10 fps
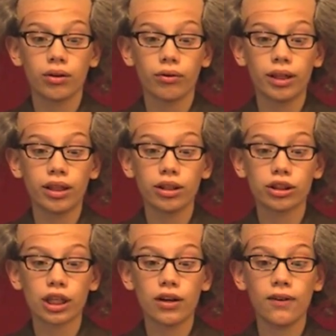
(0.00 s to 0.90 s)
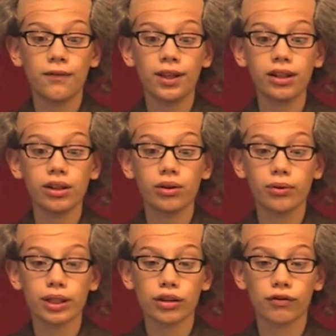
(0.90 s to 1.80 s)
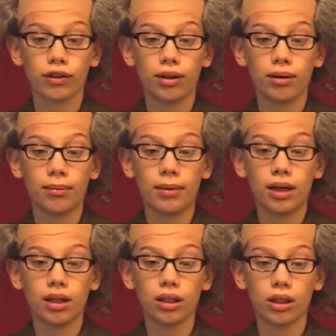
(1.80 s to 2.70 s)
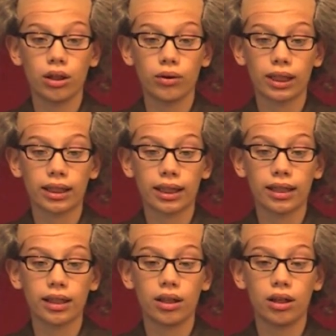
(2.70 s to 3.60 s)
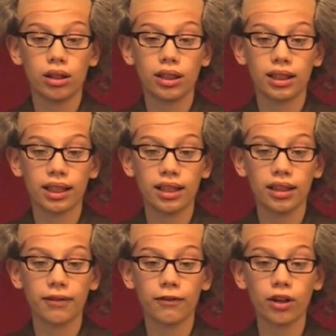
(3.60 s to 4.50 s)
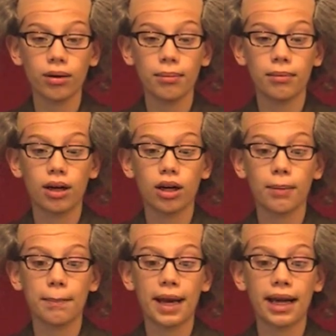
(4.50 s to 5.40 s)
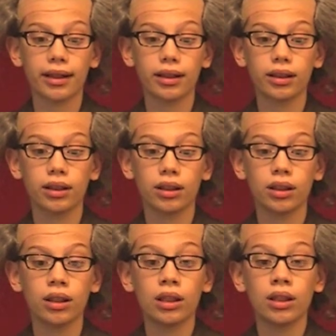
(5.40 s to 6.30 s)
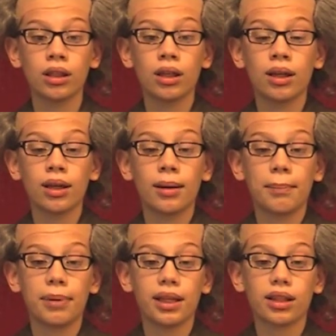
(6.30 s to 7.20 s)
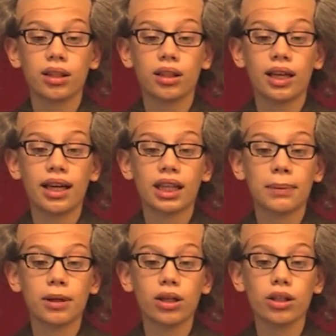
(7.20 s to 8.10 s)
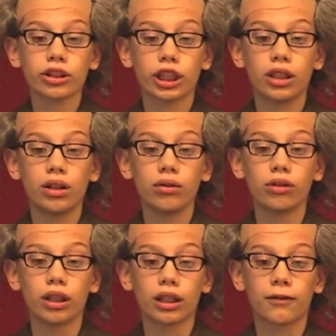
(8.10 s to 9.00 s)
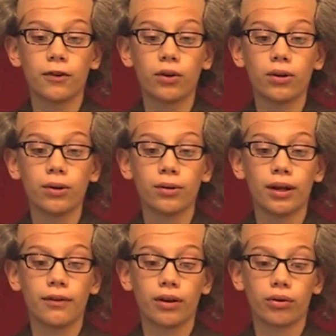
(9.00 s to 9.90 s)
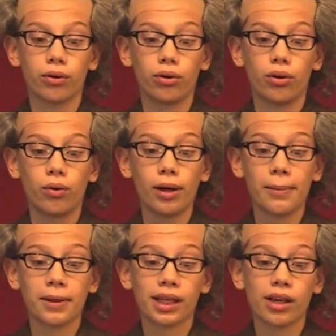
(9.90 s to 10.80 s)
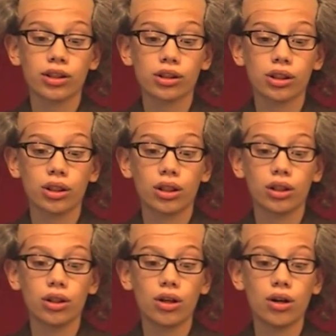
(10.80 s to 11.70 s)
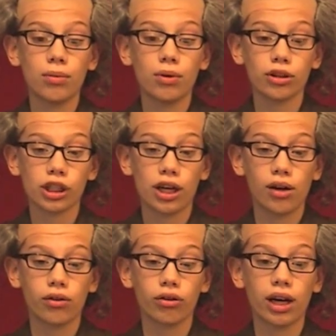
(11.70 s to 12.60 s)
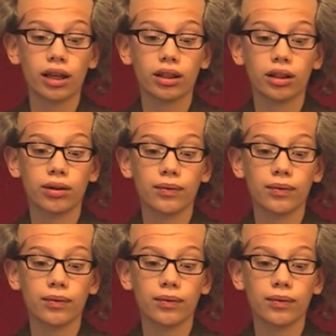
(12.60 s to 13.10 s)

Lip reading: Rings shall vanquish from our noses, and the harnesses from our back. Bit and spur shall rust forever, cruel whips no more shall crack.